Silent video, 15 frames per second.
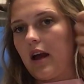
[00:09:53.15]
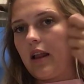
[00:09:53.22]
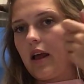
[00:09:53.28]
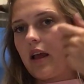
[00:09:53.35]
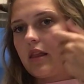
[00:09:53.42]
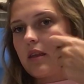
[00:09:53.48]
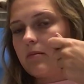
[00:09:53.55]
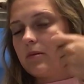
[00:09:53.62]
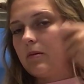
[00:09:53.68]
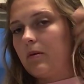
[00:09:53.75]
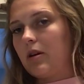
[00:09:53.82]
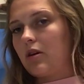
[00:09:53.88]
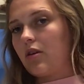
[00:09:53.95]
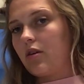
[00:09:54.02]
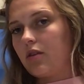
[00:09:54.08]
I like them to be
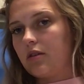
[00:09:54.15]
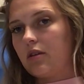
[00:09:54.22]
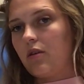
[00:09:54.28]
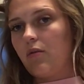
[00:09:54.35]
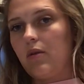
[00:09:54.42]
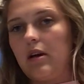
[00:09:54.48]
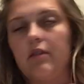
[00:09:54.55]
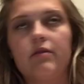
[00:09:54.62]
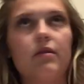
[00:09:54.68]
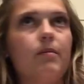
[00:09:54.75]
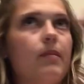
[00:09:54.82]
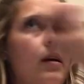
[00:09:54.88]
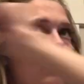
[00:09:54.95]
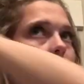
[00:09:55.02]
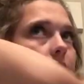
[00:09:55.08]
curled away from
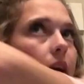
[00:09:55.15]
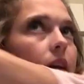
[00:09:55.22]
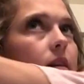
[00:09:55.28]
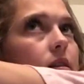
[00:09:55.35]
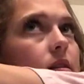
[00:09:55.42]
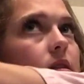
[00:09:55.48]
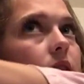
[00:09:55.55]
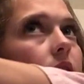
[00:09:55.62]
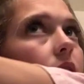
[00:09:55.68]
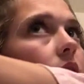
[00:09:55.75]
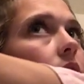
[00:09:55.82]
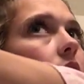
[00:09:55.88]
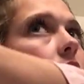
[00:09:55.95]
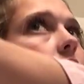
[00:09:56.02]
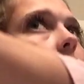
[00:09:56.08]
my face.
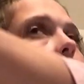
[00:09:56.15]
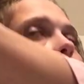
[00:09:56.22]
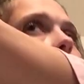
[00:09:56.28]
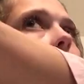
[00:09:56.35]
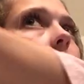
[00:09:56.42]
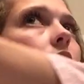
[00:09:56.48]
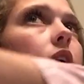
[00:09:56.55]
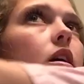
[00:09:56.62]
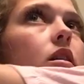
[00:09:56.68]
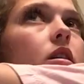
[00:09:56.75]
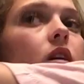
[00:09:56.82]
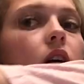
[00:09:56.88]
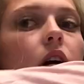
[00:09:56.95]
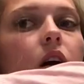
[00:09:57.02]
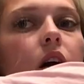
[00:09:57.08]
But